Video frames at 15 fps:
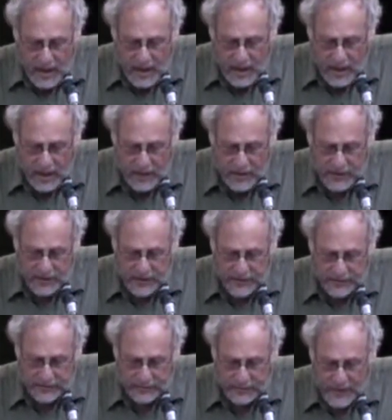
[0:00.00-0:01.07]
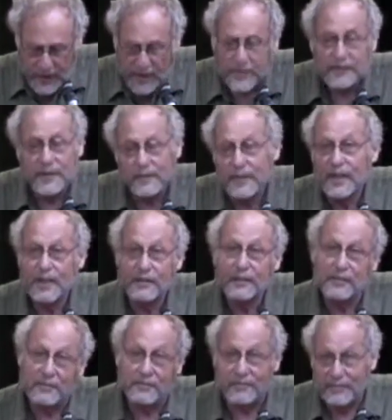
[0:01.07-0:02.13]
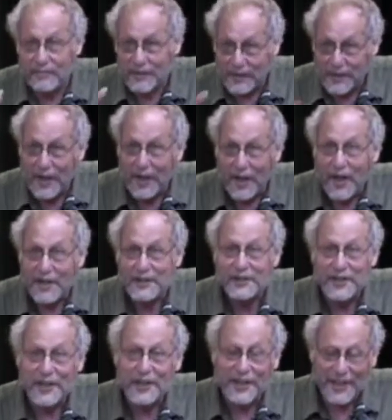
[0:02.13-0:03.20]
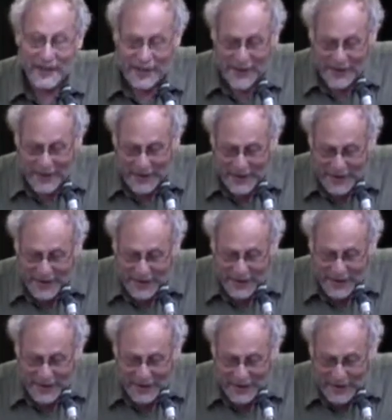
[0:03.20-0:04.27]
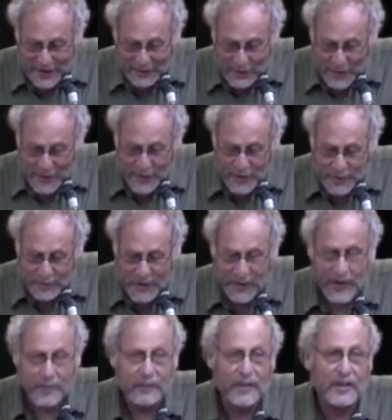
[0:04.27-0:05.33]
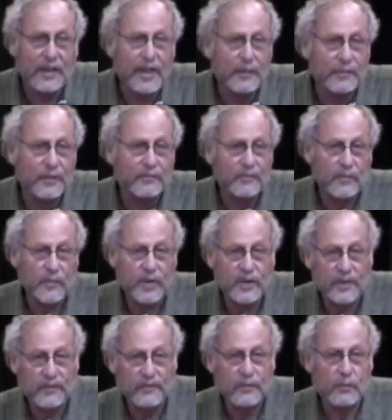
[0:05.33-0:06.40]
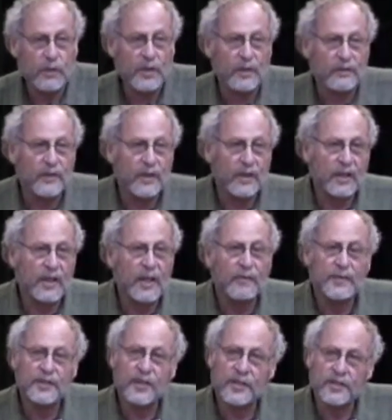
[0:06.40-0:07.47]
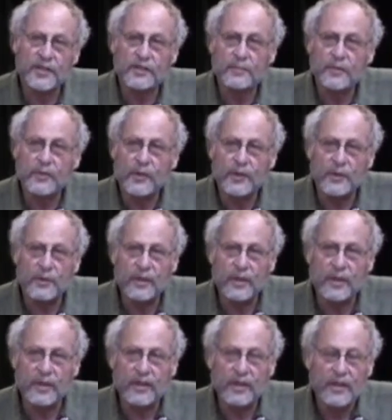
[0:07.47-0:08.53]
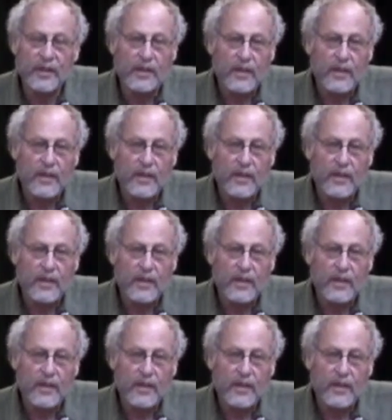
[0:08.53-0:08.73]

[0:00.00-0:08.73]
It is uh, something I on sale out there, and I, and I uh, urge you to pick up a copy. One of one of our conversations before the reading